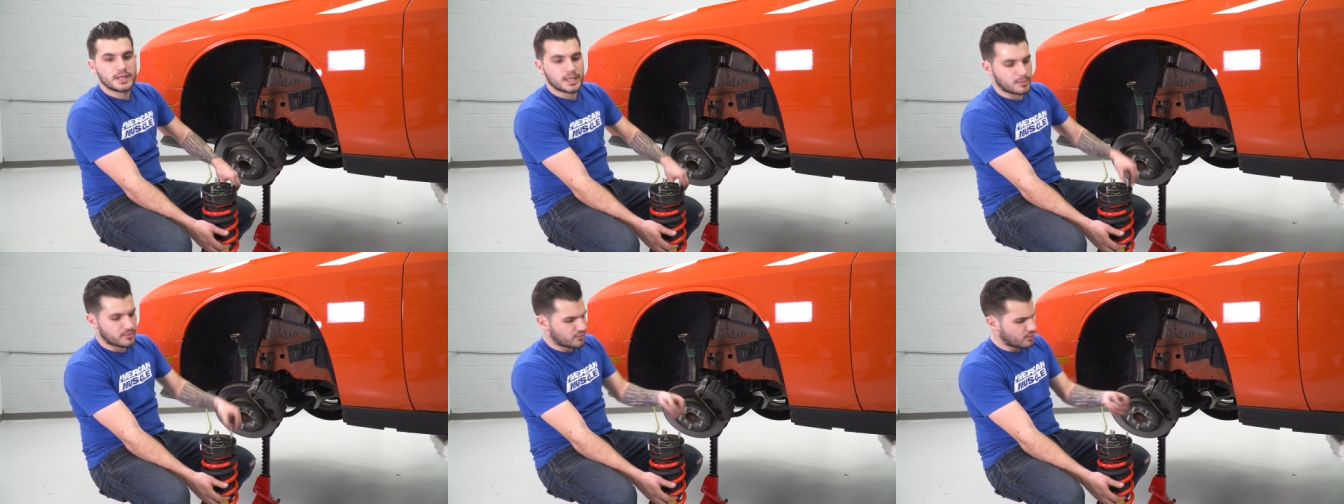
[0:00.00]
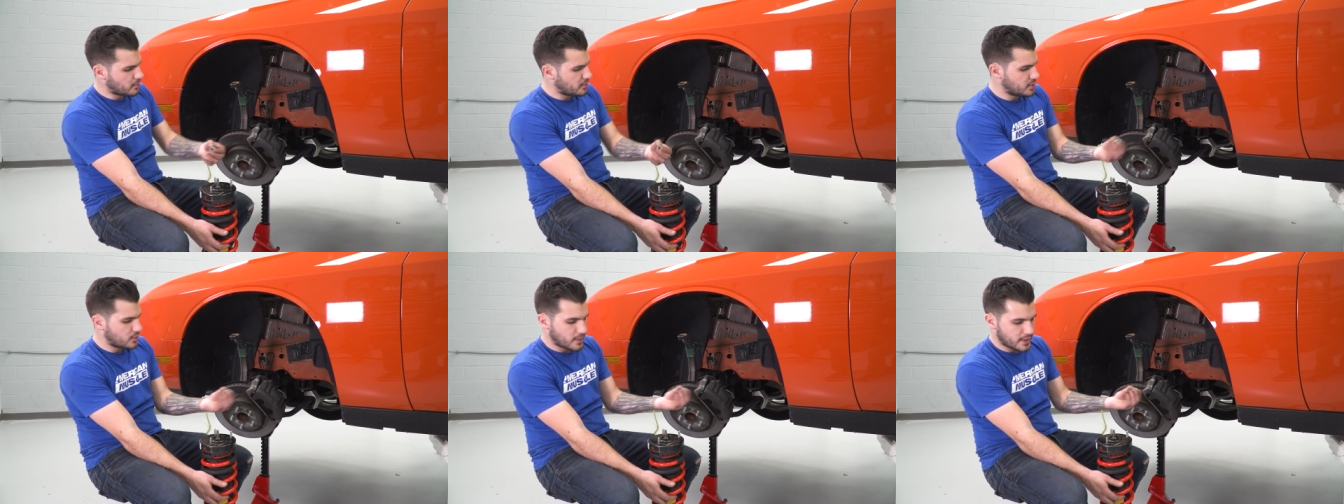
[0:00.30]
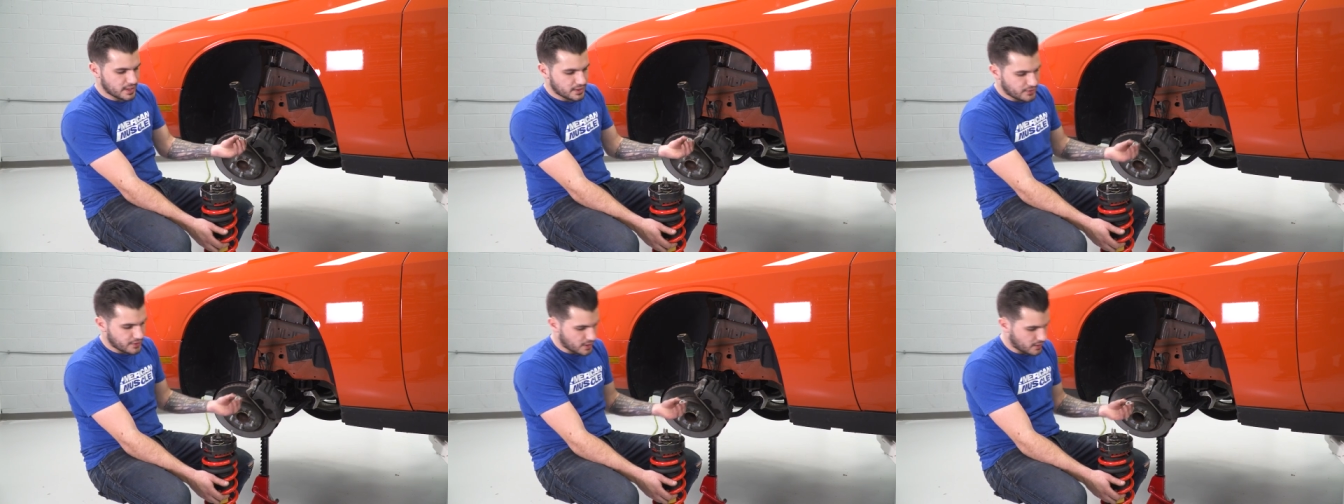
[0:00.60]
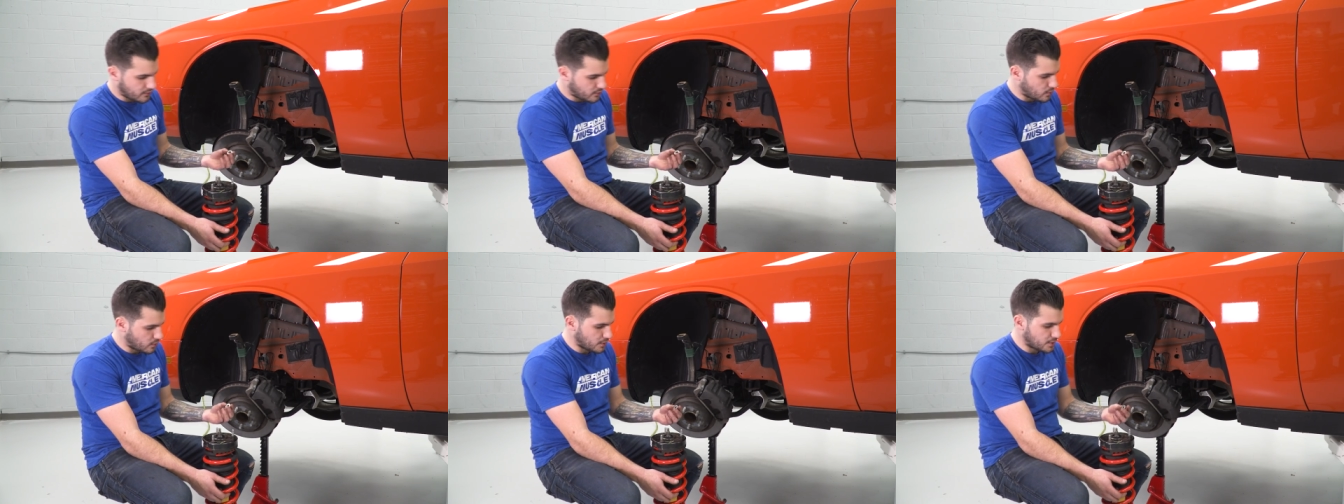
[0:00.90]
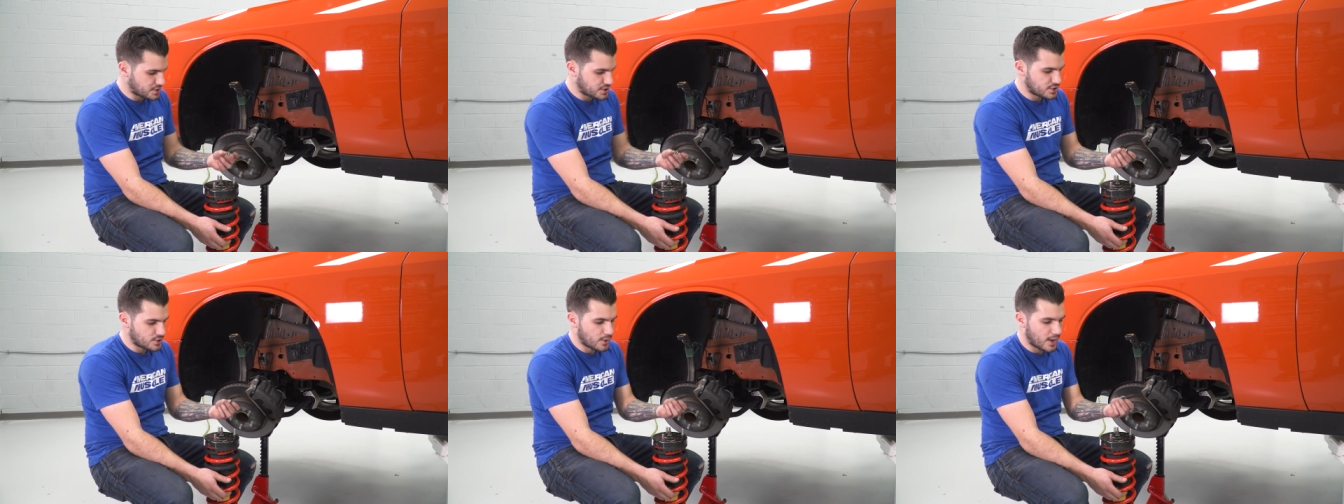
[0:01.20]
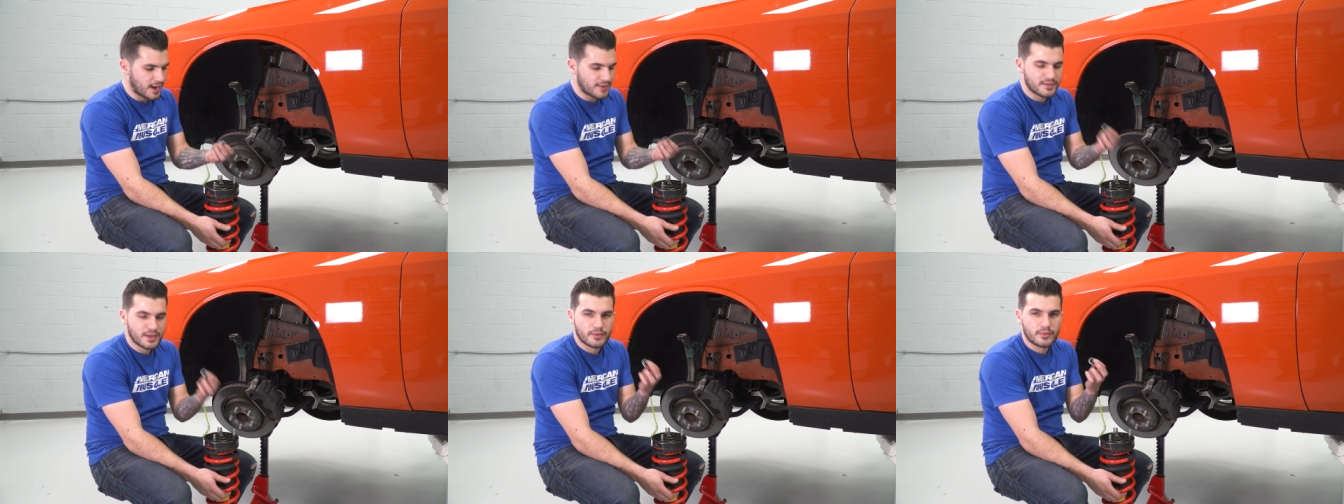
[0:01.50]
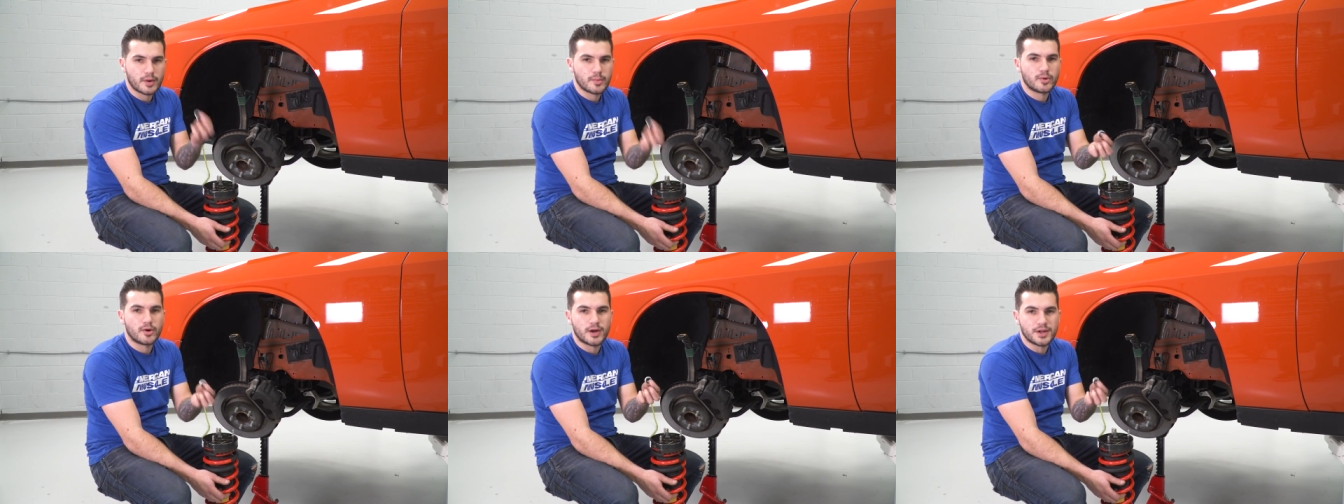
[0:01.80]
Now, before we do anything, of course, you have that
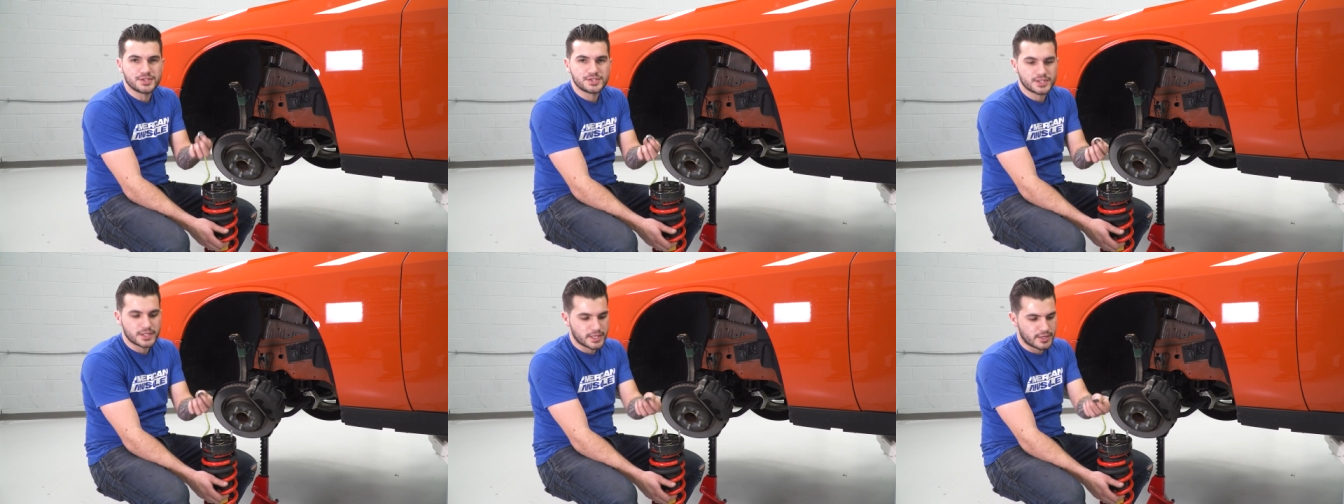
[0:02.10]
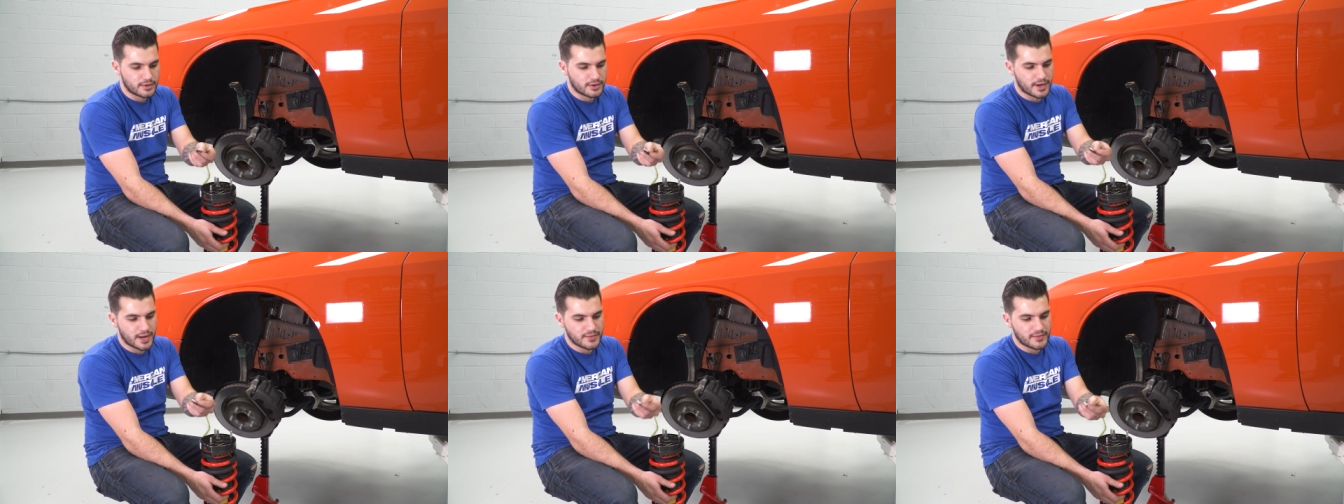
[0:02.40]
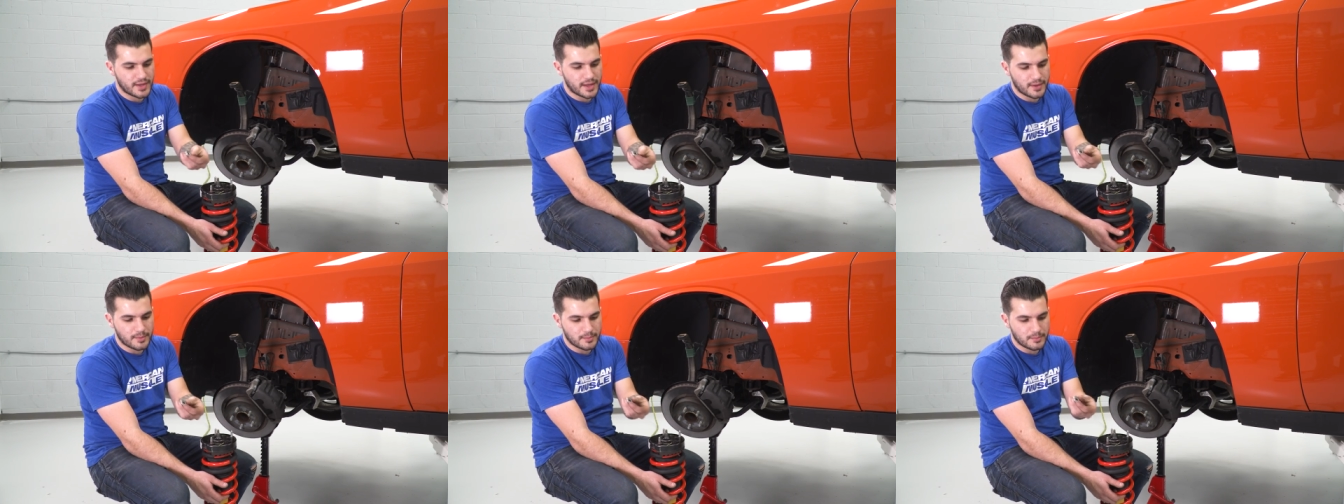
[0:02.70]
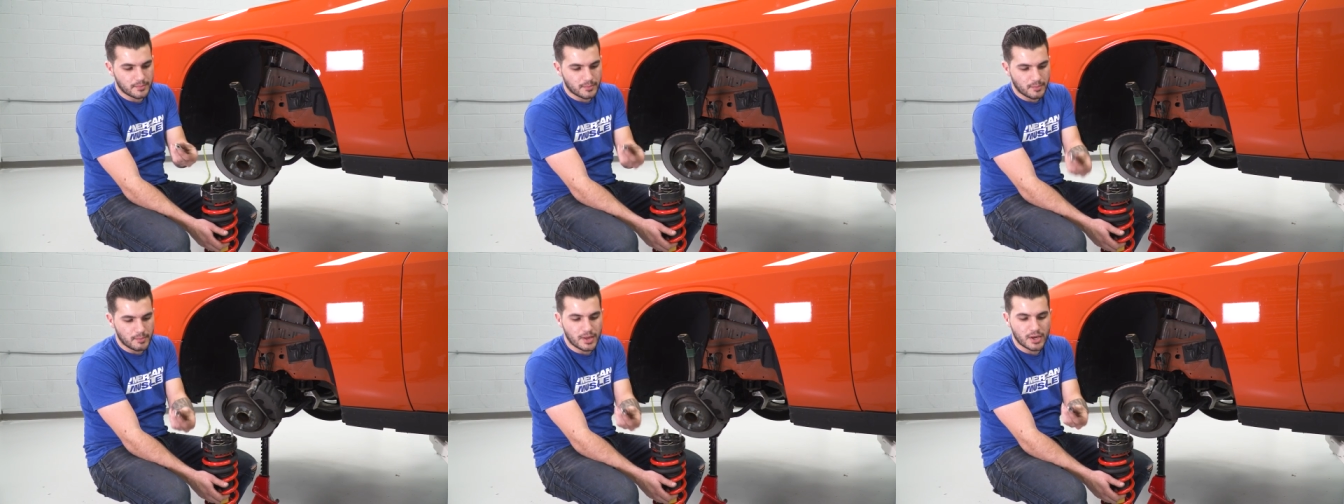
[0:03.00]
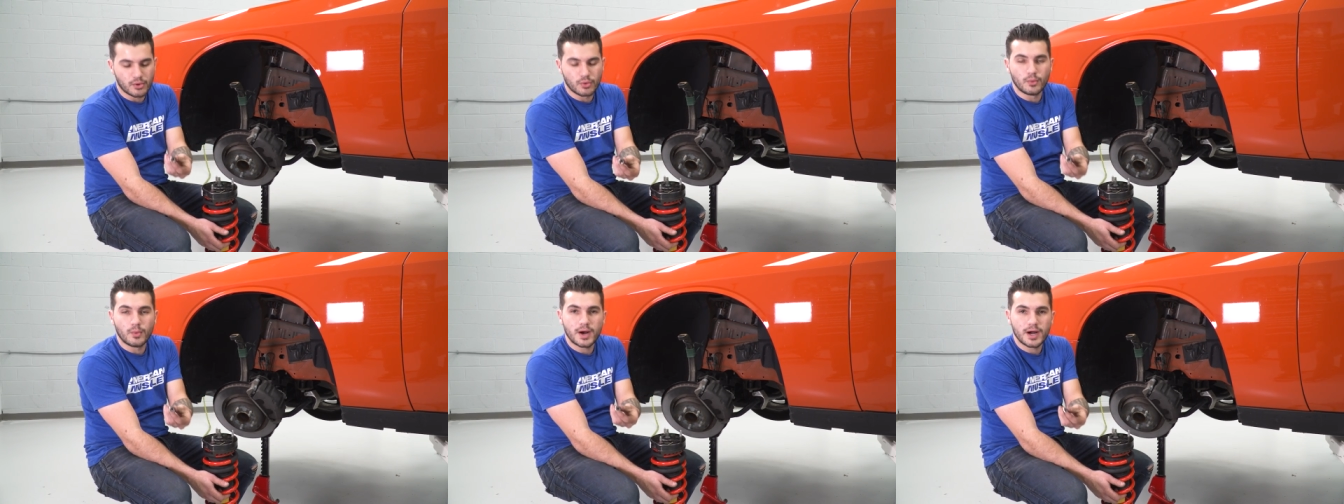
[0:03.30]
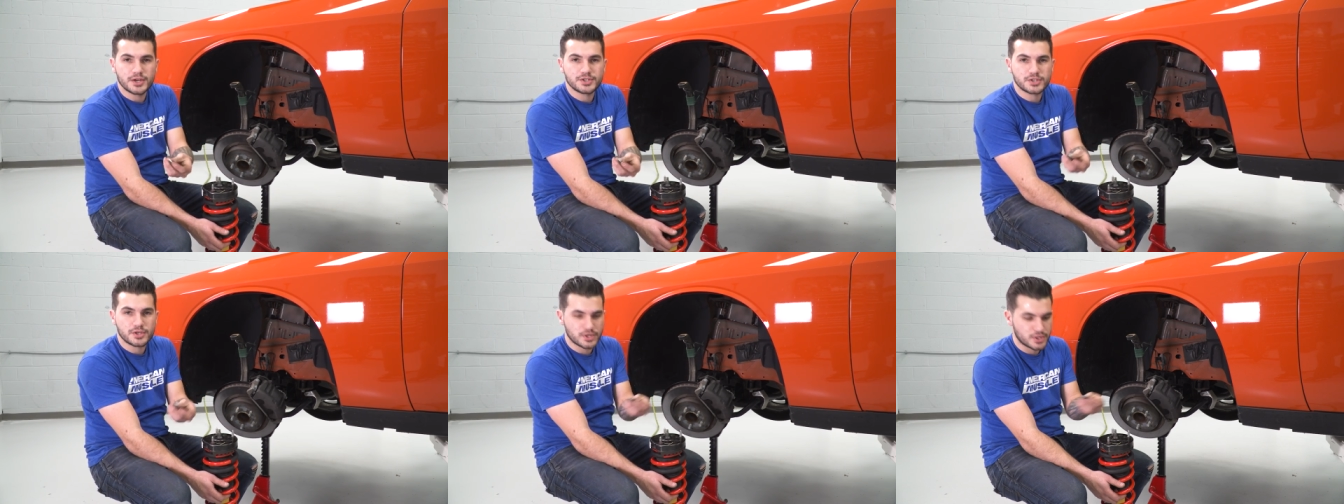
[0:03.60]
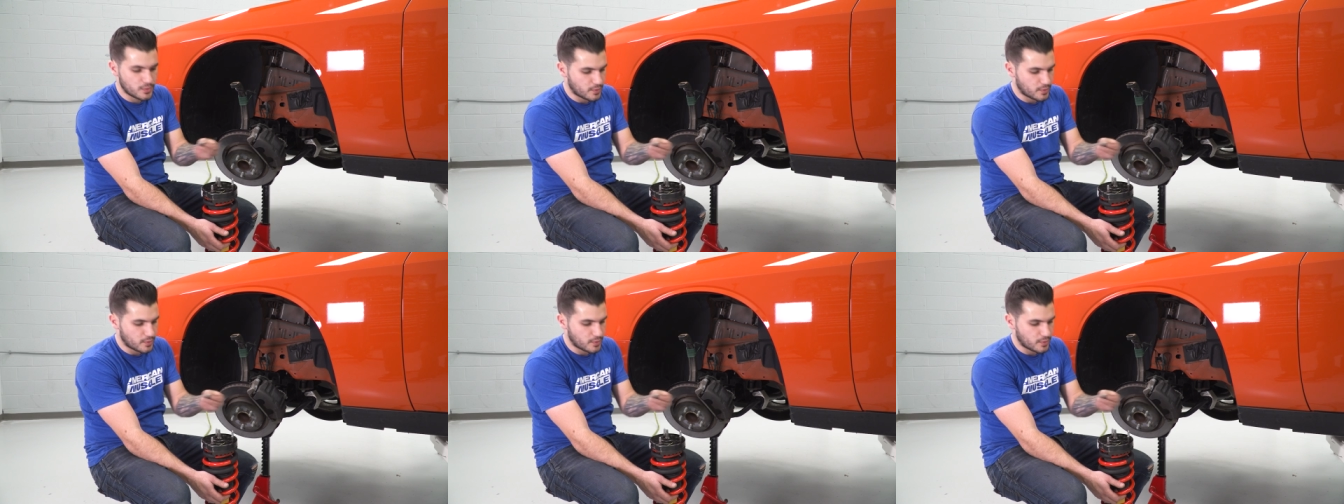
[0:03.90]
rubber isolator and that metal washer.